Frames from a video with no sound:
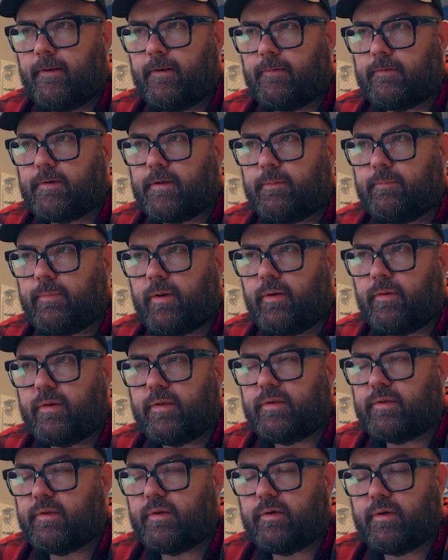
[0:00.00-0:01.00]

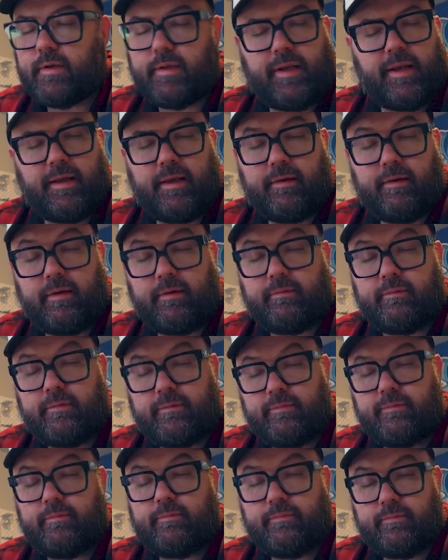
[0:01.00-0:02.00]
component to it. And
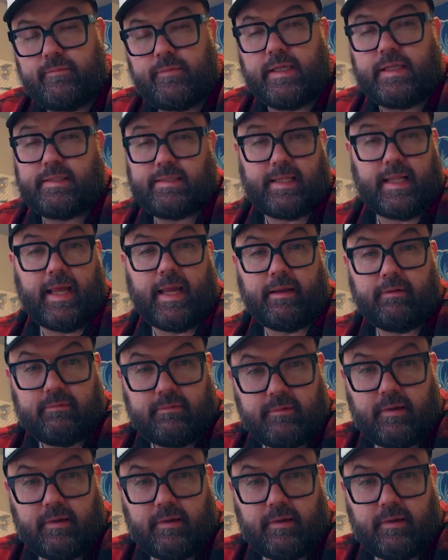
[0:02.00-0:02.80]
it's late,